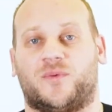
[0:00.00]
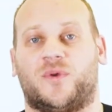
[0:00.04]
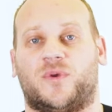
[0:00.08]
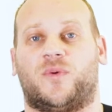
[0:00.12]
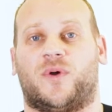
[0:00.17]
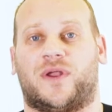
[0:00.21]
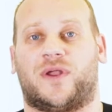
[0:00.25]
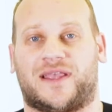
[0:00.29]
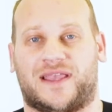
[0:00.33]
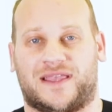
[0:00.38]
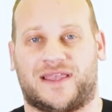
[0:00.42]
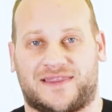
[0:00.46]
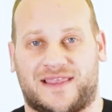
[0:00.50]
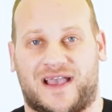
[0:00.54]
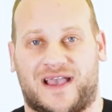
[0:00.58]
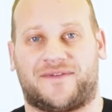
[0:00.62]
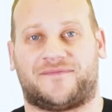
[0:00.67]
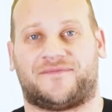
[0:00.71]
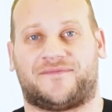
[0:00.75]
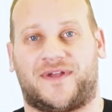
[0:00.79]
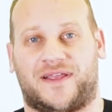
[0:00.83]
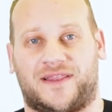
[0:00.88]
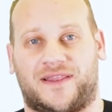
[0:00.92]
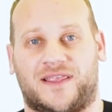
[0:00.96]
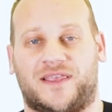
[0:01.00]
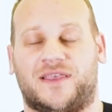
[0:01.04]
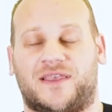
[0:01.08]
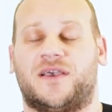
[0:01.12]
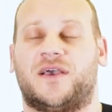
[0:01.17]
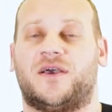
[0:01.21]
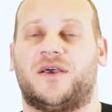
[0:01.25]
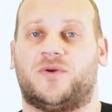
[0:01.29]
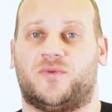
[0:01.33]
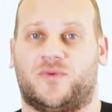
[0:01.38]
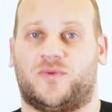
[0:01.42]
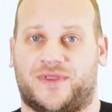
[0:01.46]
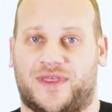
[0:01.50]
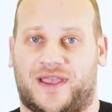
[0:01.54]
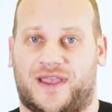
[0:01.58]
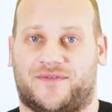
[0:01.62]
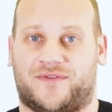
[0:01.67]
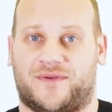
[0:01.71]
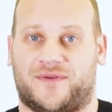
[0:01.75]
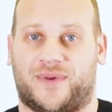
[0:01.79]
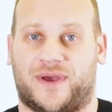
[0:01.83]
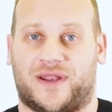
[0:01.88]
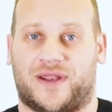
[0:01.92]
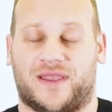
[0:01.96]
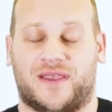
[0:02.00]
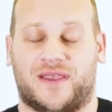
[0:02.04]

We want to get that friendly with everybody.